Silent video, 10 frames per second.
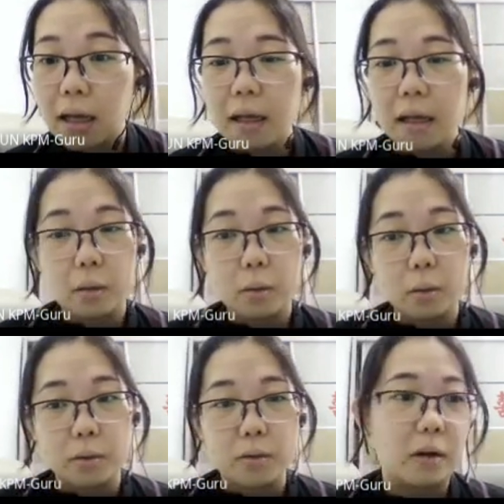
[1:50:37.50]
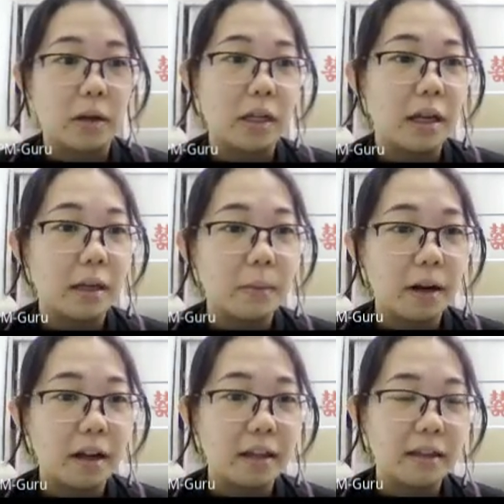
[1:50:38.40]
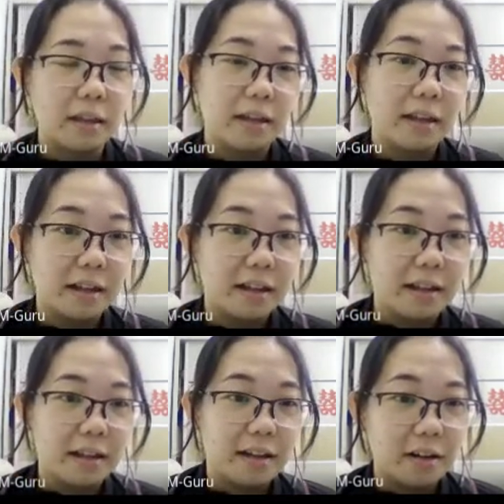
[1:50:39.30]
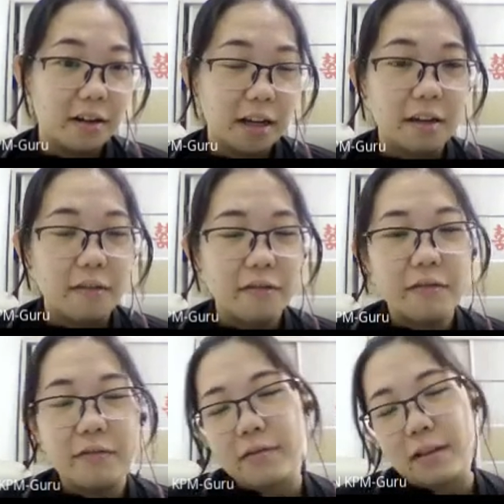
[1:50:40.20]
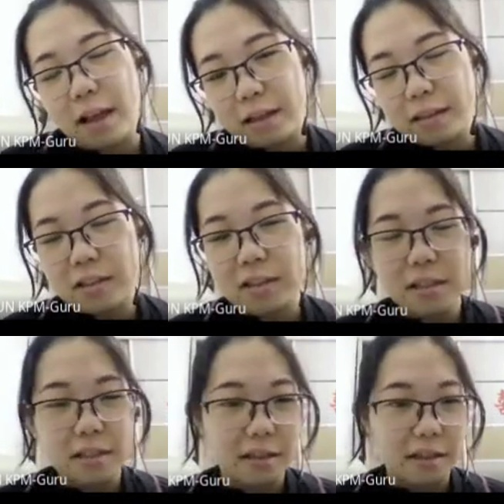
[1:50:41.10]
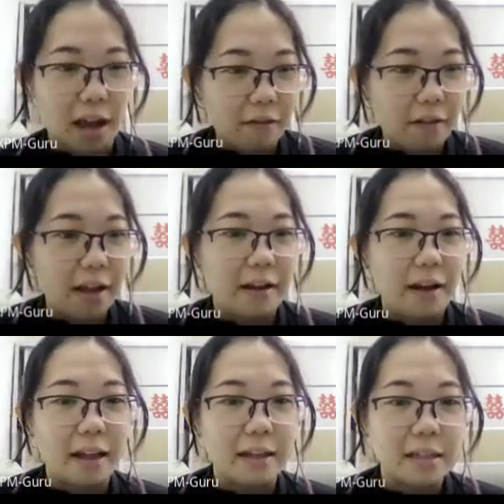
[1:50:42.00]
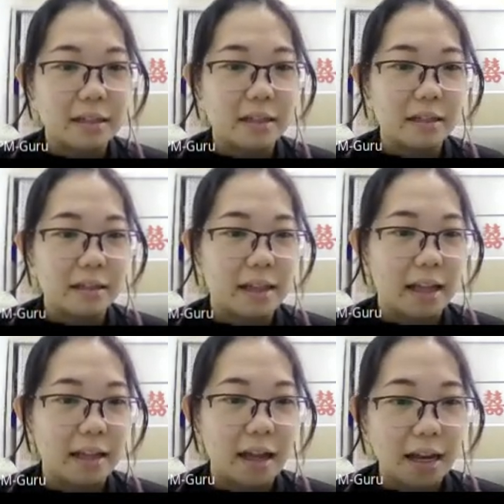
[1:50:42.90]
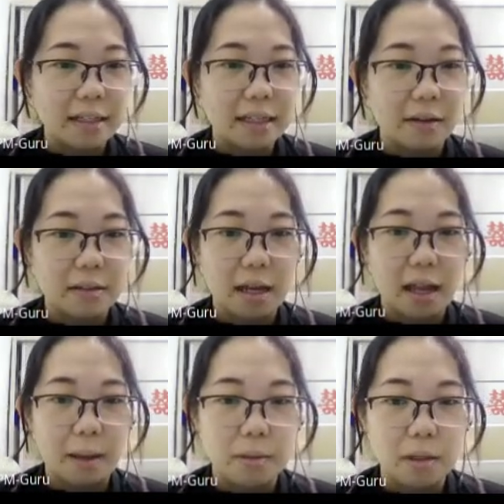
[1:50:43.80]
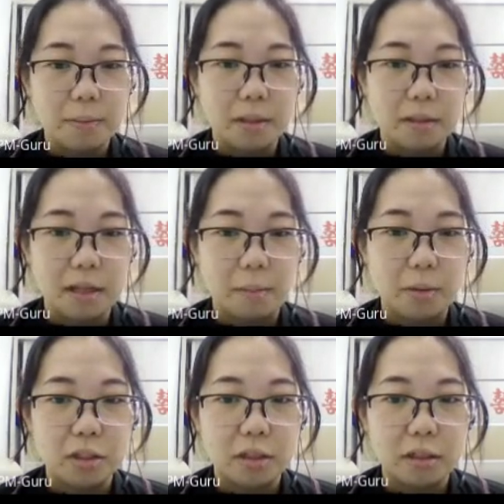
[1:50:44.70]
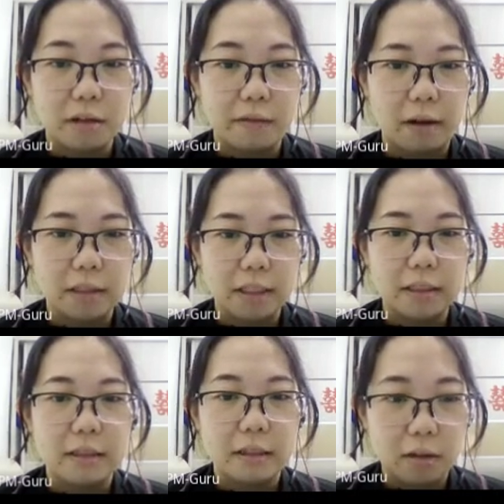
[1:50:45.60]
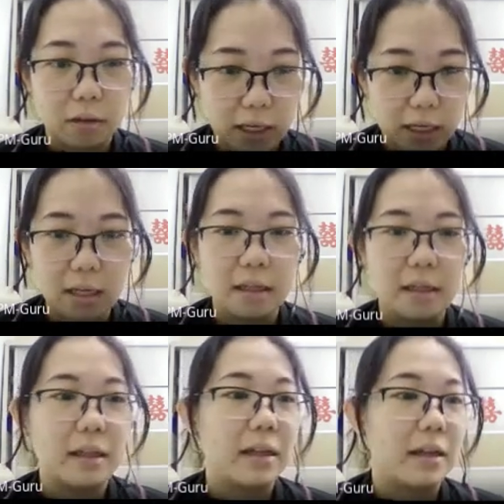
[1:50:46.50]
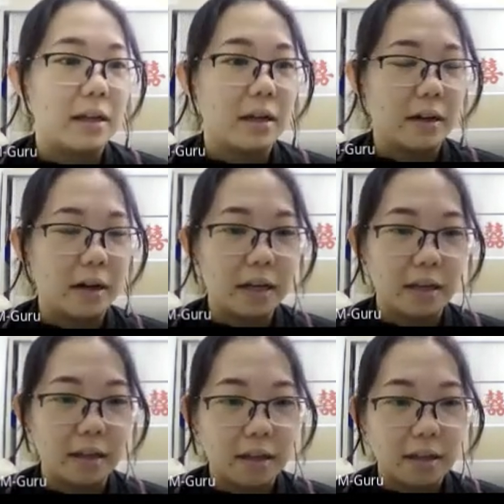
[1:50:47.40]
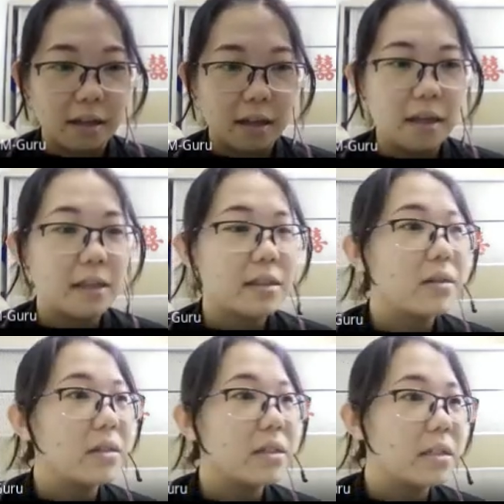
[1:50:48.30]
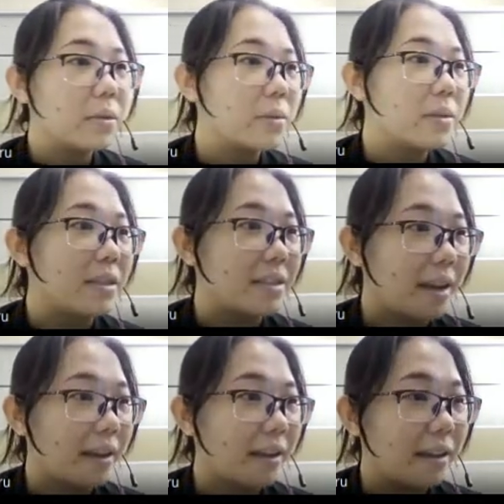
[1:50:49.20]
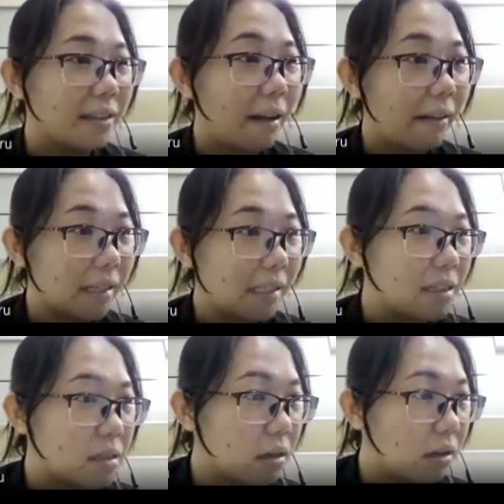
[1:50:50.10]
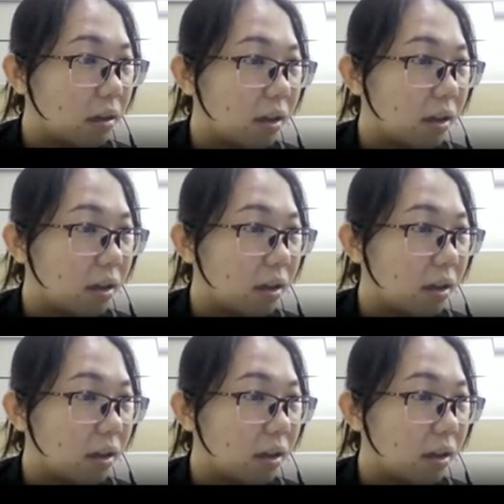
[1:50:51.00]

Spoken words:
No, sorry, Imran. Alright. Just direct answer that the ice outside absorbed the temperature around it. Okay? Alright. Seriously, who's Tizak? Tarani, is it?